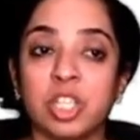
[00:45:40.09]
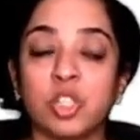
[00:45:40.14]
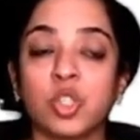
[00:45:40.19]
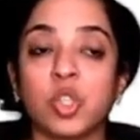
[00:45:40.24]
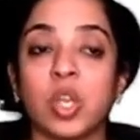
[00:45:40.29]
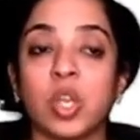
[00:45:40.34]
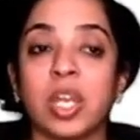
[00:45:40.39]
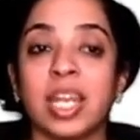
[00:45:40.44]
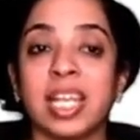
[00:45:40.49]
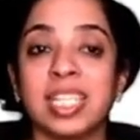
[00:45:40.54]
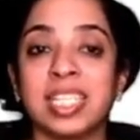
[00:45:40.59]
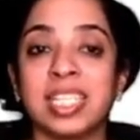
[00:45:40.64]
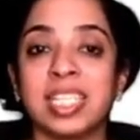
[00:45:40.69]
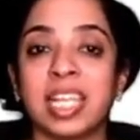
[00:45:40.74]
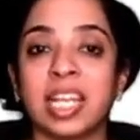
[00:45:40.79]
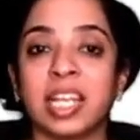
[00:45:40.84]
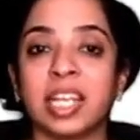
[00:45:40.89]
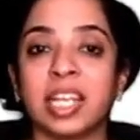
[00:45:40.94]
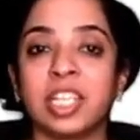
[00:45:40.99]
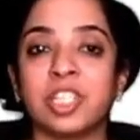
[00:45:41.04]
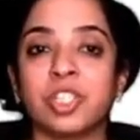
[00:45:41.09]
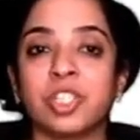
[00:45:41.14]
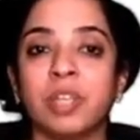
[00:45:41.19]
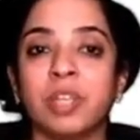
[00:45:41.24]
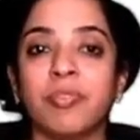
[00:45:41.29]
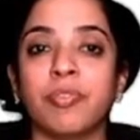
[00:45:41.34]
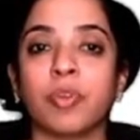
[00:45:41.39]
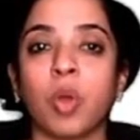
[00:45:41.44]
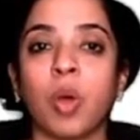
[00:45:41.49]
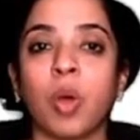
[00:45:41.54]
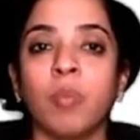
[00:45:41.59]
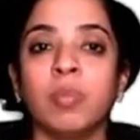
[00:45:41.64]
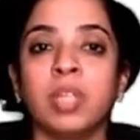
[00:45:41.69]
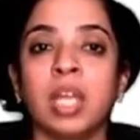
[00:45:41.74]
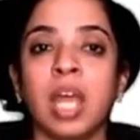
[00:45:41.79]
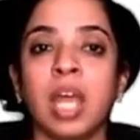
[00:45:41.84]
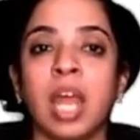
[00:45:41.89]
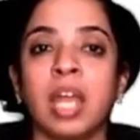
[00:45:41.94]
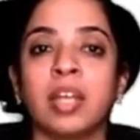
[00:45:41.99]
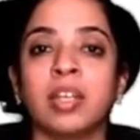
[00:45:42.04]
So less secretion from
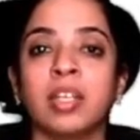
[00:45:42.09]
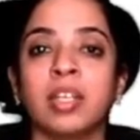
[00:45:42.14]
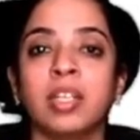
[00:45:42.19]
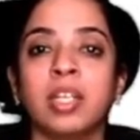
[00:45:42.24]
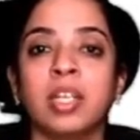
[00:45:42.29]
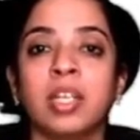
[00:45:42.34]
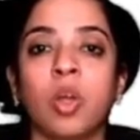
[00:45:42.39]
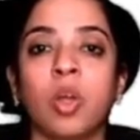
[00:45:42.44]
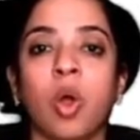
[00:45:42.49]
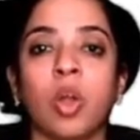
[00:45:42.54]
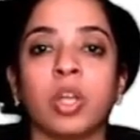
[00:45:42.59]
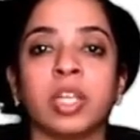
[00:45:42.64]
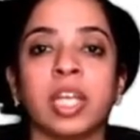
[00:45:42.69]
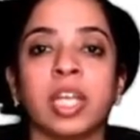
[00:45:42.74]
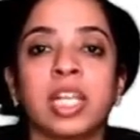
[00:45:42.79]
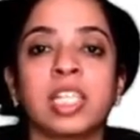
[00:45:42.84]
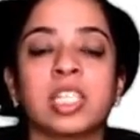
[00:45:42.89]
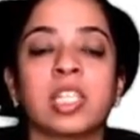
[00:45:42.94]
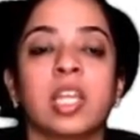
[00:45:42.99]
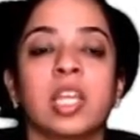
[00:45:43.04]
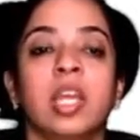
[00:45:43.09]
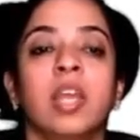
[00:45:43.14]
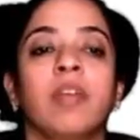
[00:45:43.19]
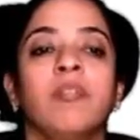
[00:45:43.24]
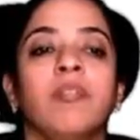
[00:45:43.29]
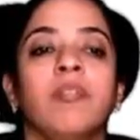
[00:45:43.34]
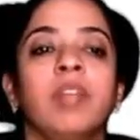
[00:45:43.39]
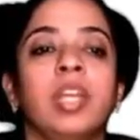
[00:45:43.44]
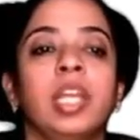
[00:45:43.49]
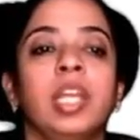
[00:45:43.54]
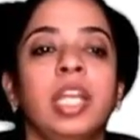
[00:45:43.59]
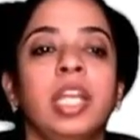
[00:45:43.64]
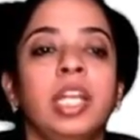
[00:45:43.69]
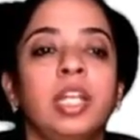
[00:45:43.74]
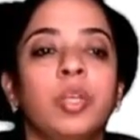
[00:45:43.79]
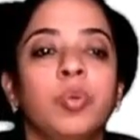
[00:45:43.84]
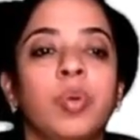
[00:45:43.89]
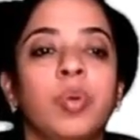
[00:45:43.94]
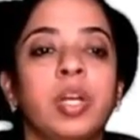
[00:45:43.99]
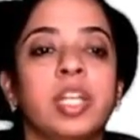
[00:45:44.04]
the adrenal cortex will
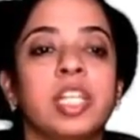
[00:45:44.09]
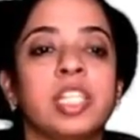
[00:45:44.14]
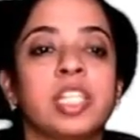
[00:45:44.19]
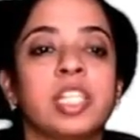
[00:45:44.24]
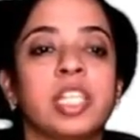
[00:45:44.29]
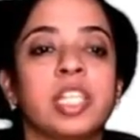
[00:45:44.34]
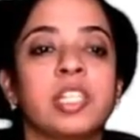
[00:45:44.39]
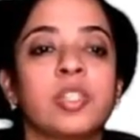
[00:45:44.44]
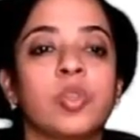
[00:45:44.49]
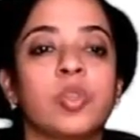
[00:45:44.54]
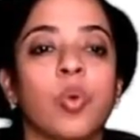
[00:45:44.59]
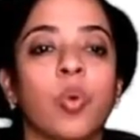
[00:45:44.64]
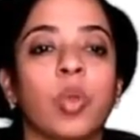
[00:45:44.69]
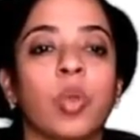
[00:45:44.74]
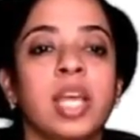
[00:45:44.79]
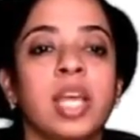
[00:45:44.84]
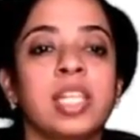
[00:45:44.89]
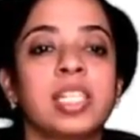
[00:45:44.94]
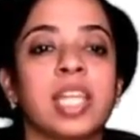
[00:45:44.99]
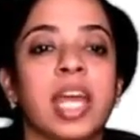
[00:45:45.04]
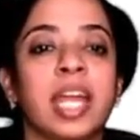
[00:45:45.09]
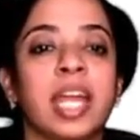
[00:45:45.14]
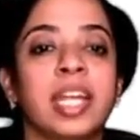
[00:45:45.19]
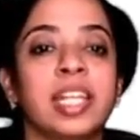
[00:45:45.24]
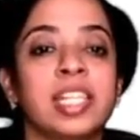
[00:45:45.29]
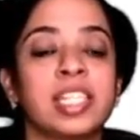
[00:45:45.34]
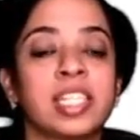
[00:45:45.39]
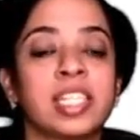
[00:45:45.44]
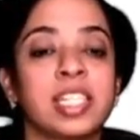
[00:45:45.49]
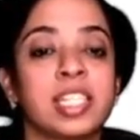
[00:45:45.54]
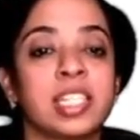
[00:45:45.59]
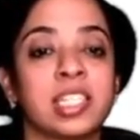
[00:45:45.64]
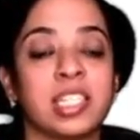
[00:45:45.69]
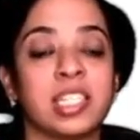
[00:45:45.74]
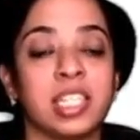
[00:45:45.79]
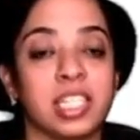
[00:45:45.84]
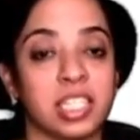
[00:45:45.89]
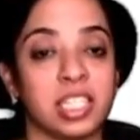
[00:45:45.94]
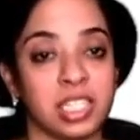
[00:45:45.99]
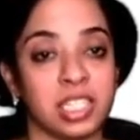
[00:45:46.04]
lead to a disease known as Addison's
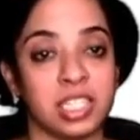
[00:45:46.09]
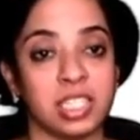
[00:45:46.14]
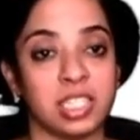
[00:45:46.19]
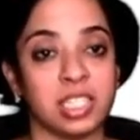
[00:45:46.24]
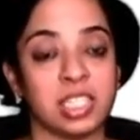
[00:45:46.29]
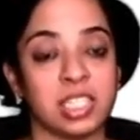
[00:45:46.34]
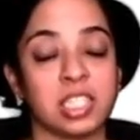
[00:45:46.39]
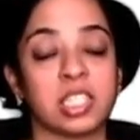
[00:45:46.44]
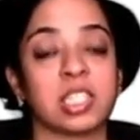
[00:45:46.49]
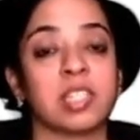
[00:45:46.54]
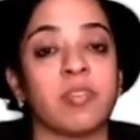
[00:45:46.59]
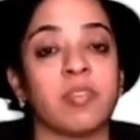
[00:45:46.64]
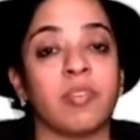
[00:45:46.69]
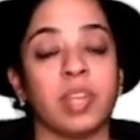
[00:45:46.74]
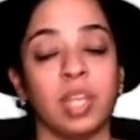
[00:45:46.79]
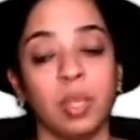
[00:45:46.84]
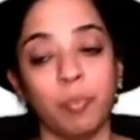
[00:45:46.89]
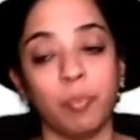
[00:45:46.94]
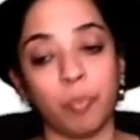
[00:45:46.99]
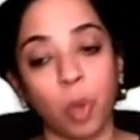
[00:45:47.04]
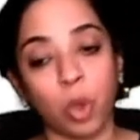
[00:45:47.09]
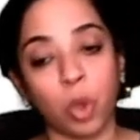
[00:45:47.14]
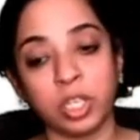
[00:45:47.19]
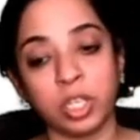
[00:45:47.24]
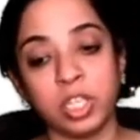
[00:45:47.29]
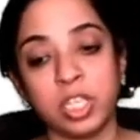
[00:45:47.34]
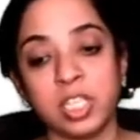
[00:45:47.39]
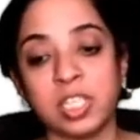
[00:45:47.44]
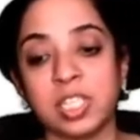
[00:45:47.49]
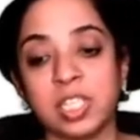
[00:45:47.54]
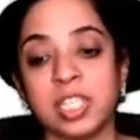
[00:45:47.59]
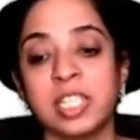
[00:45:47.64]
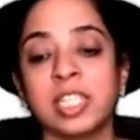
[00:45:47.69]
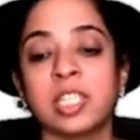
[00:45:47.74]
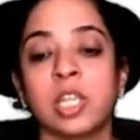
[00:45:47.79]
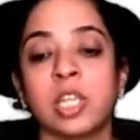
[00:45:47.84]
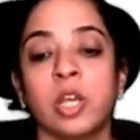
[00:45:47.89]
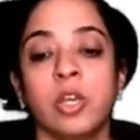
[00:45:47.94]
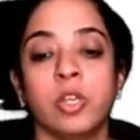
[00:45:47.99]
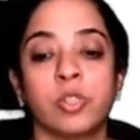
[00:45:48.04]
disease. This is a very important disease.
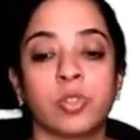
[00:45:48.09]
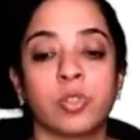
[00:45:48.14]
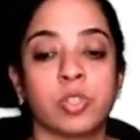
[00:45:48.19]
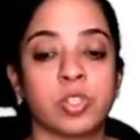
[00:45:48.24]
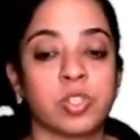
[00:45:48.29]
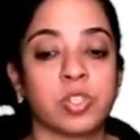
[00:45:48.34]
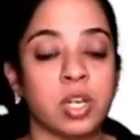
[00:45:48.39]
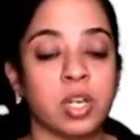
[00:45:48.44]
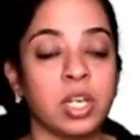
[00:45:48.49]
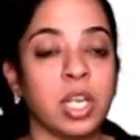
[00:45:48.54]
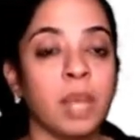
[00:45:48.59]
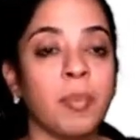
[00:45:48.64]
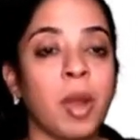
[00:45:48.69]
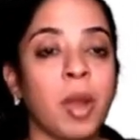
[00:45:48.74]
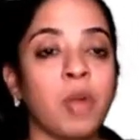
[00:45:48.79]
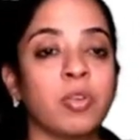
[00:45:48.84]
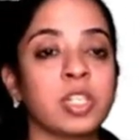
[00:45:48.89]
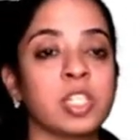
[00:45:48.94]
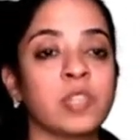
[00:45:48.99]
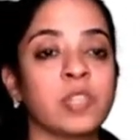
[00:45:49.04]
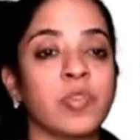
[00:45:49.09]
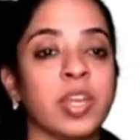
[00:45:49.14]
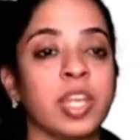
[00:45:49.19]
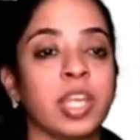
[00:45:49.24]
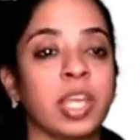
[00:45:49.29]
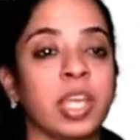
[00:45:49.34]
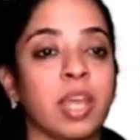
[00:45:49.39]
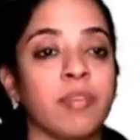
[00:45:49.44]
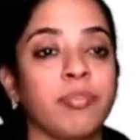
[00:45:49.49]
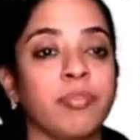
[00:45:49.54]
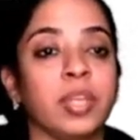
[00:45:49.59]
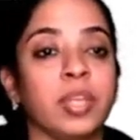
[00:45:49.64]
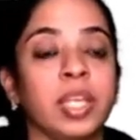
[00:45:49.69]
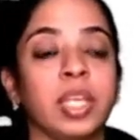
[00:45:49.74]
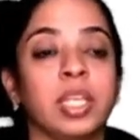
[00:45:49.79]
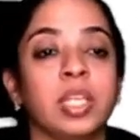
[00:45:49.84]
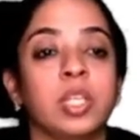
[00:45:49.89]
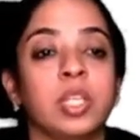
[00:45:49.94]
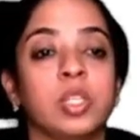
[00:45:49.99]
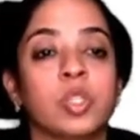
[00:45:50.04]
So study about this very
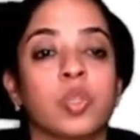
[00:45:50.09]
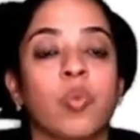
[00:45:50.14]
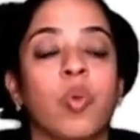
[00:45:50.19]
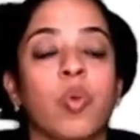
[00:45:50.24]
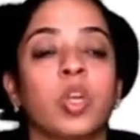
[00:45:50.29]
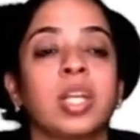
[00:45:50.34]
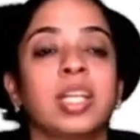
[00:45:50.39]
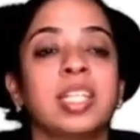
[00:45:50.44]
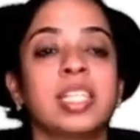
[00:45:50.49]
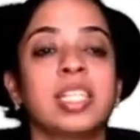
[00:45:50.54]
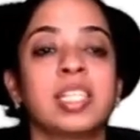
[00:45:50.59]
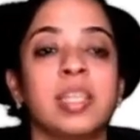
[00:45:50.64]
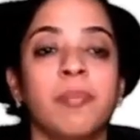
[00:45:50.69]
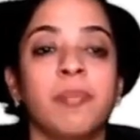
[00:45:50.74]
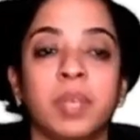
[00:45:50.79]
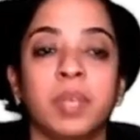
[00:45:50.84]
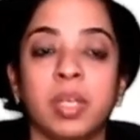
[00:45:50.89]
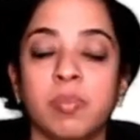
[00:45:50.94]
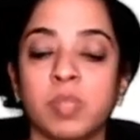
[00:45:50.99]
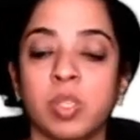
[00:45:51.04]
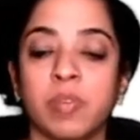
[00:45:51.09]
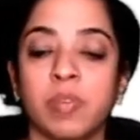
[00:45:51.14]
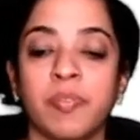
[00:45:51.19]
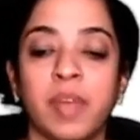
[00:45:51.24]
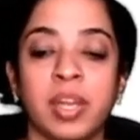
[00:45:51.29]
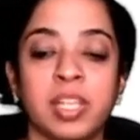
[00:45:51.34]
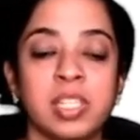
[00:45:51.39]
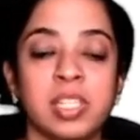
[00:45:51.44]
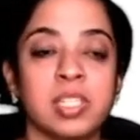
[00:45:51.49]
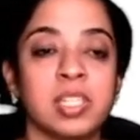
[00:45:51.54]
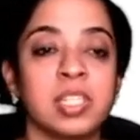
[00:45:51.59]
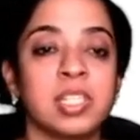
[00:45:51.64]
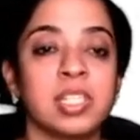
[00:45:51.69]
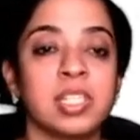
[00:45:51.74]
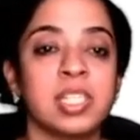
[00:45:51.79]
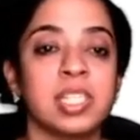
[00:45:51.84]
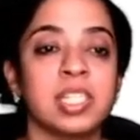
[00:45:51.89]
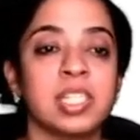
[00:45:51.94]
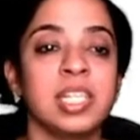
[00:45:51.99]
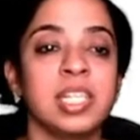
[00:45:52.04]
carefully. So what are the symptoms of Addison's
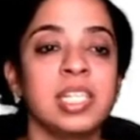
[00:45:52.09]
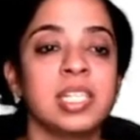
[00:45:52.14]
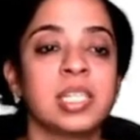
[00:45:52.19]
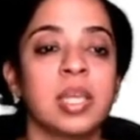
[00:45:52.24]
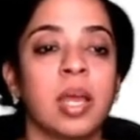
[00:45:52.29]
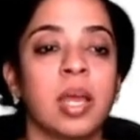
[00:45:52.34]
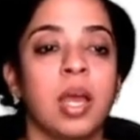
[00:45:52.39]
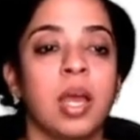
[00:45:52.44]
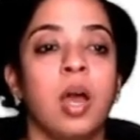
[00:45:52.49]
disease?